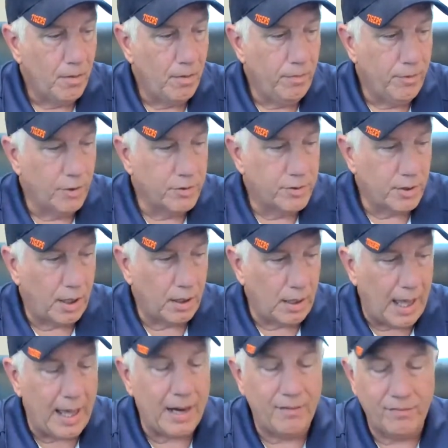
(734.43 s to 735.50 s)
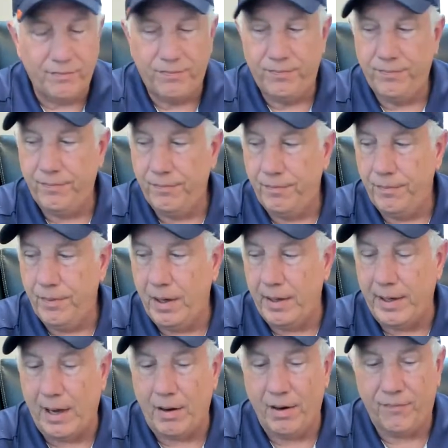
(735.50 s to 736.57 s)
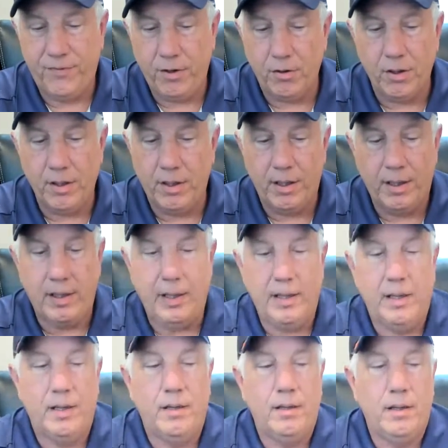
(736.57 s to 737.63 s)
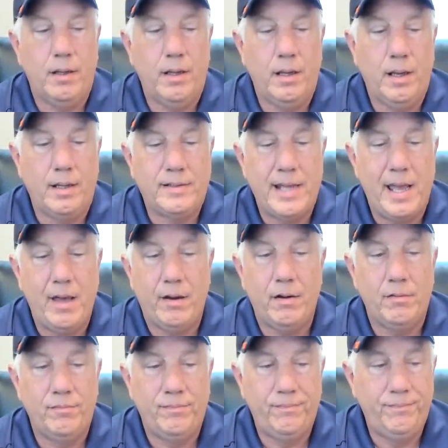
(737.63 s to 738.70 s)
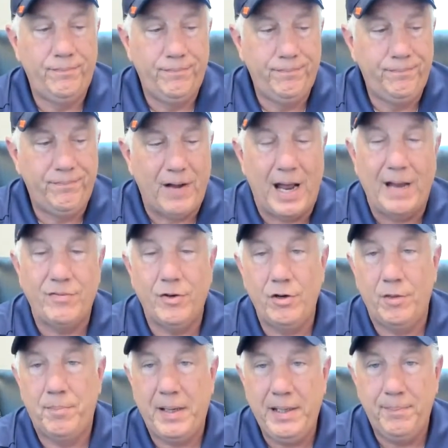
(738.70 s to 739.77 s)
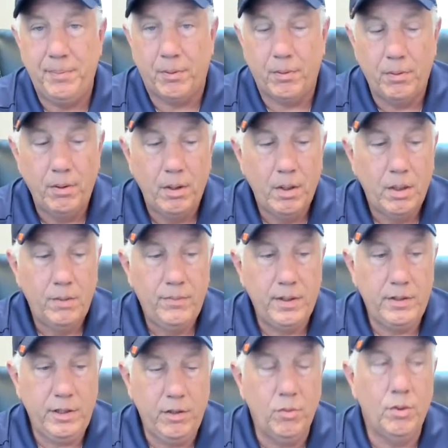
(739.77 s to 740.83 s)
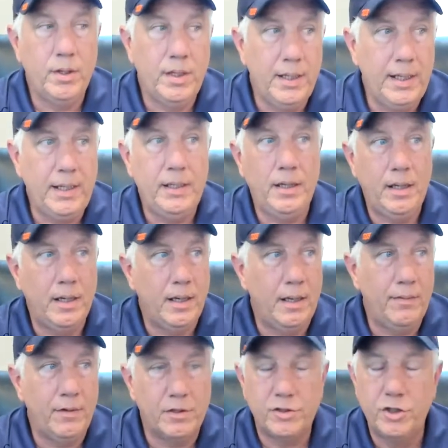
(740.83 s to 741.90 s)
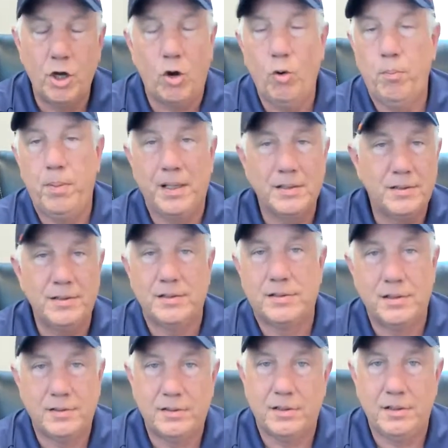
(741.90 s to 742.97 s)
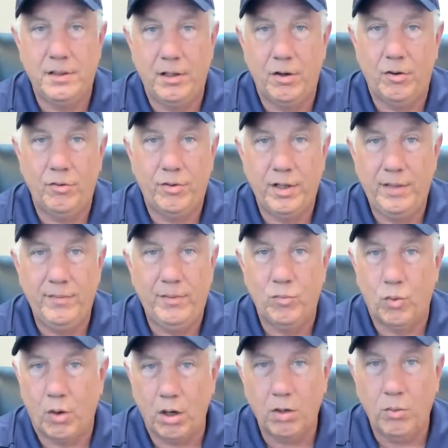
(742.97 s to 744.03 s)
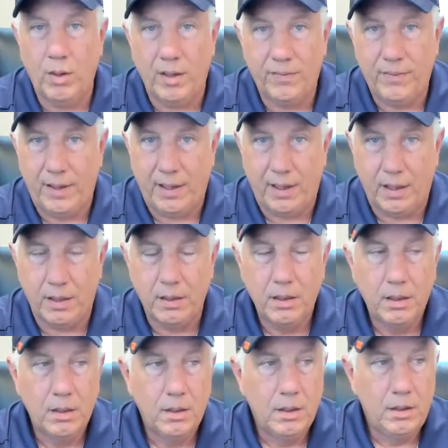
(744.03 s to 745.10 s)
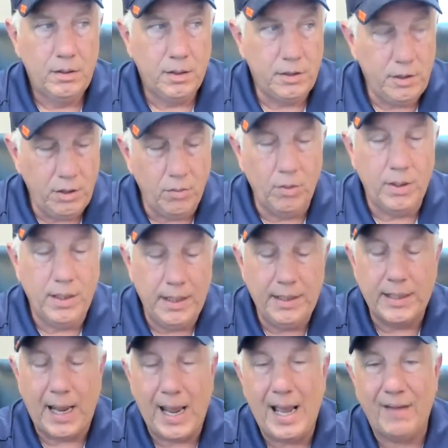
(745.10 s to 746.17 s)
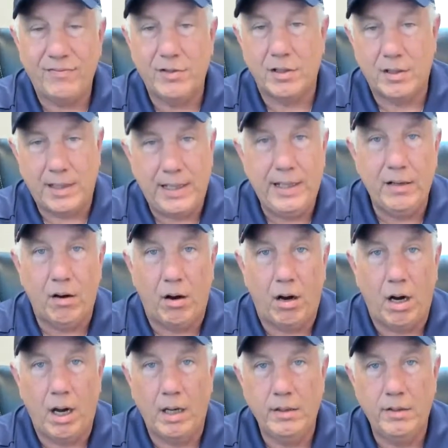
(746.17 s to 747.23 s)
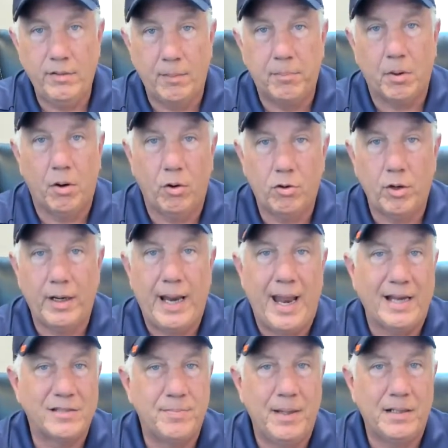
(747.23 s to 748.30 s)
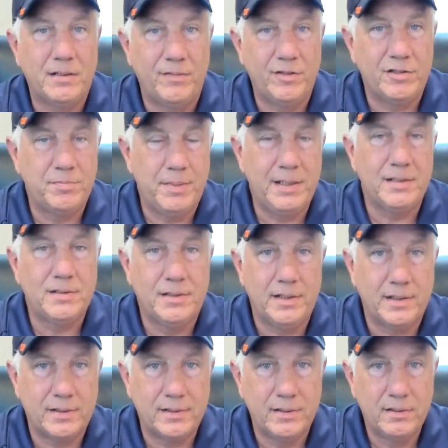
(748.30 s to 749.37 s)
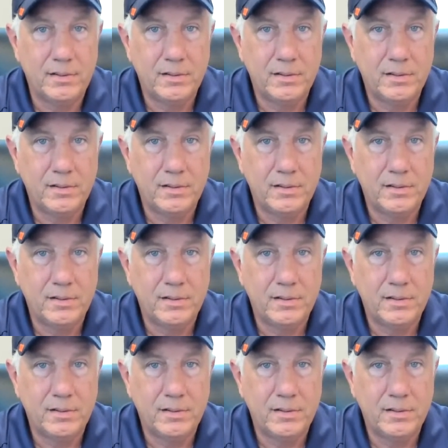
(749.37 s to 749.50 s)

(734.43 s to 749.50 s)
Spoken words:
there's a lot of, now if you're in a town of 500 people, then you would need, and there's no businesses, to even work with there, then you would need to have to lean on the brokering aspect of this business,